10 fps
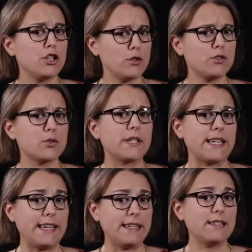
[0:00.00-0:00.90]
usually
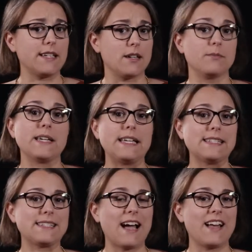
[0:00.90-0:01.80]
helium,
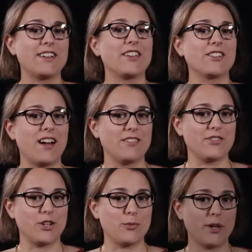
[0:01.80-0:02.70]
inside their
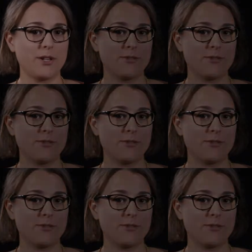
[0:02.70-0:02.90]
envelope.